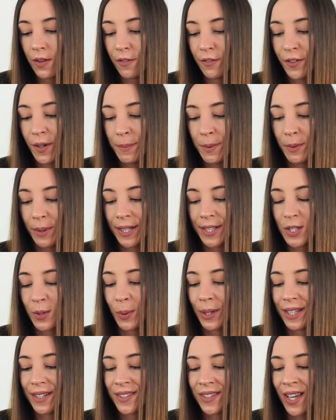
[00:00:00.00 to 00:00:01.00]
February
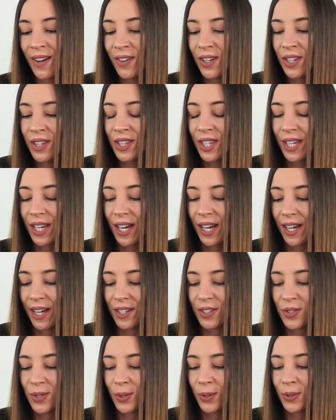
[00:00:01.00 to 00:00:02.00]
27th,
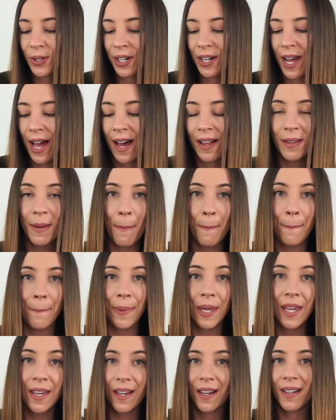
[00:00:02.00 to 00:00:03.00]
I sold an
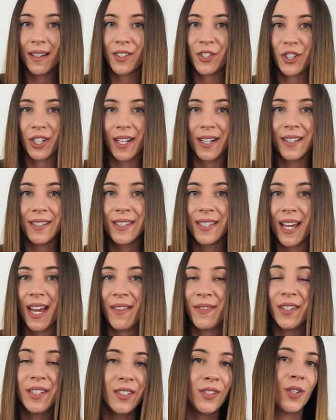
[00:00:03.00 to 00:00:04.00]
Alembica dress,
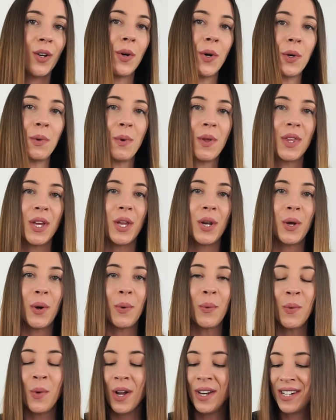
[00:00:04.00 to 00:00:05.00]
and this sold within
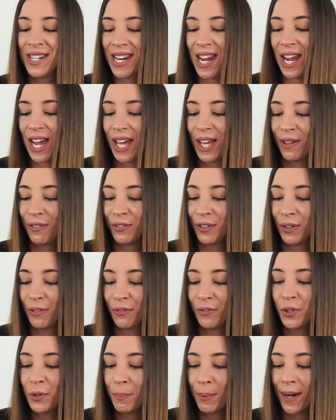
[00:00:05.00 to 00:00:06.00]
1 day for a
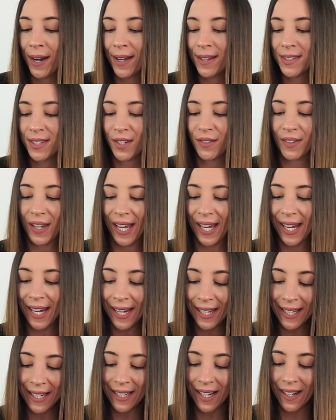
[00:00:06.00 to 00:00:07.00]
full price of
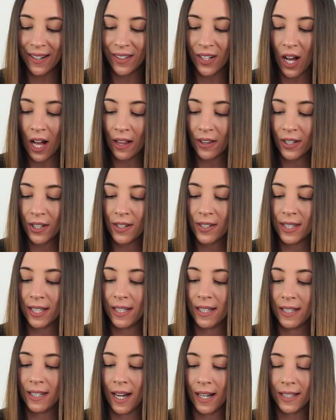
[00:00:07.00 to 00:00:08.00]

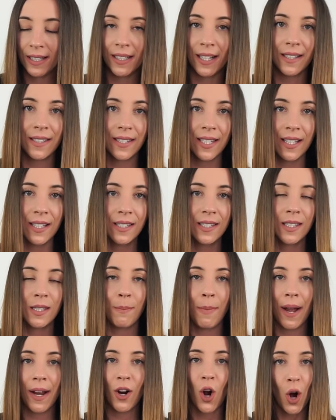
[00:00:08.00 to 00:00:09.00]
$89.99.
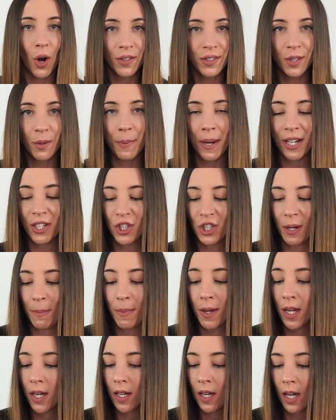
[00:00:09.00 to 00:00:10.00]
The buyer also paid
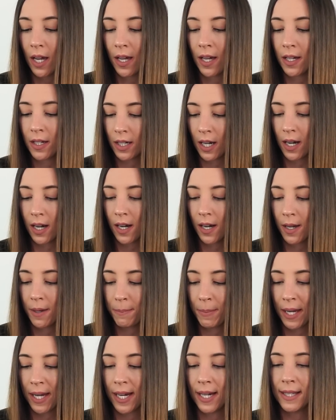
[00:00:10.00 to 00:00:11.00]
shipping, and
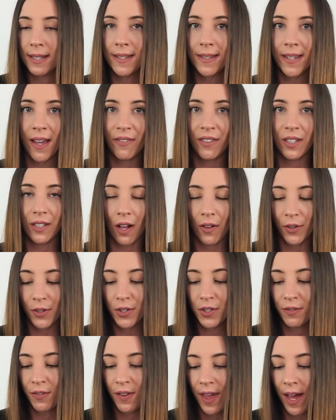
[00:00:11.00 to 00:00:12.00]
I paid
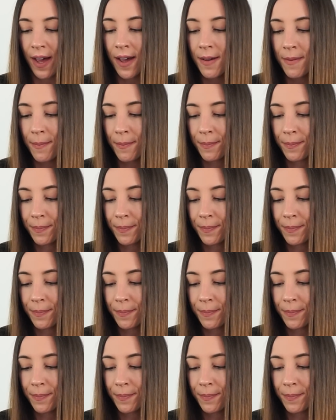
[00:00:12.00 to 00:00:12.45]
$7 for that.